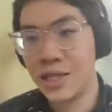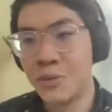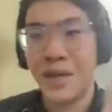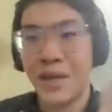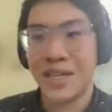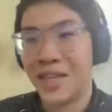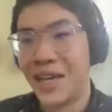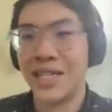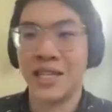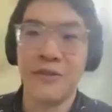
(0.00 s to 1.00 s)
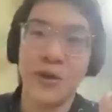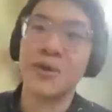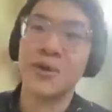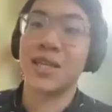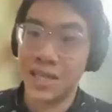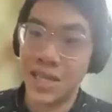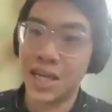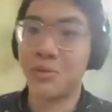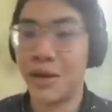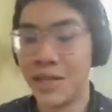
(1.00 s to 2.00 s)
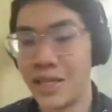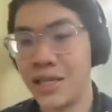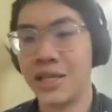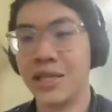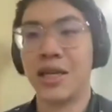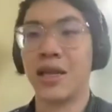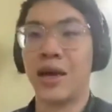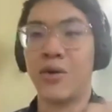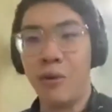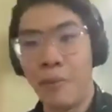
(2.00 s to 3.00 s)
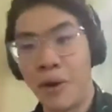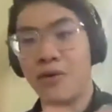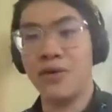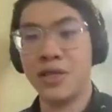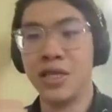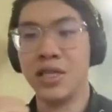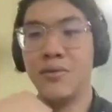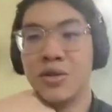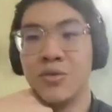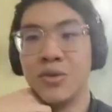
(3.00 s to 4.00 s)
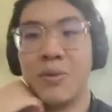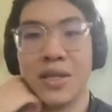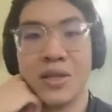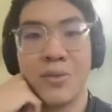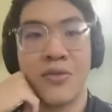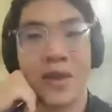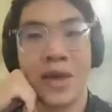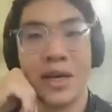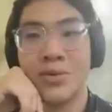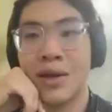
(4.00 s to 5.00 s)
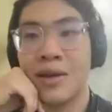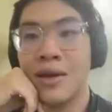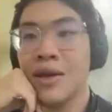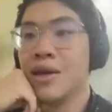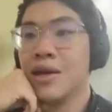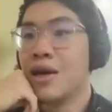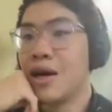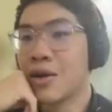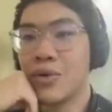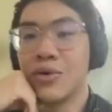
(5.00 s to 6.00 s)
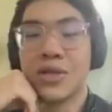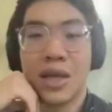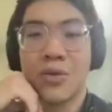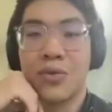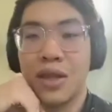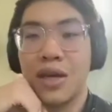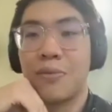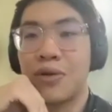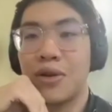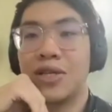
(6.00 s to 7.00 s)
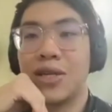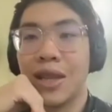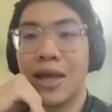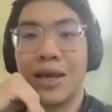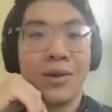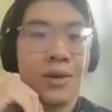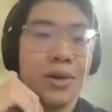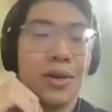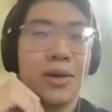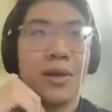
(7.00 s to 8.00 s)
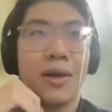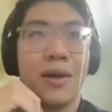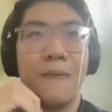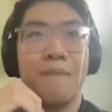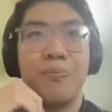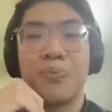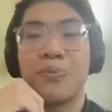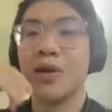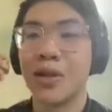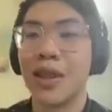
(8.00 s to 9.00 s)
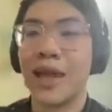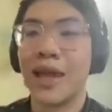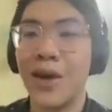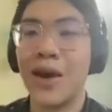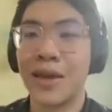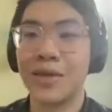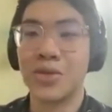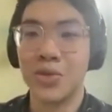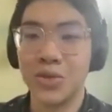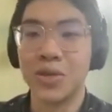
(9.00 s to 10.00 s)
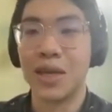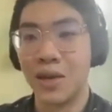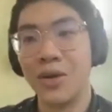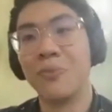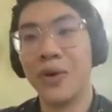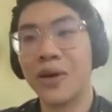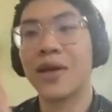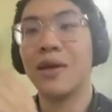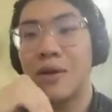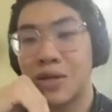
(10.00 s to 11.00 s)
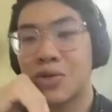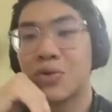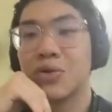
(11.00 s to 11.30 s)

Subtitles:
basically as if it was like a text message and seeing like what part of a system was responsible for that. So I grew to like really appreciate like good like logging tools and like good bookkeeping tools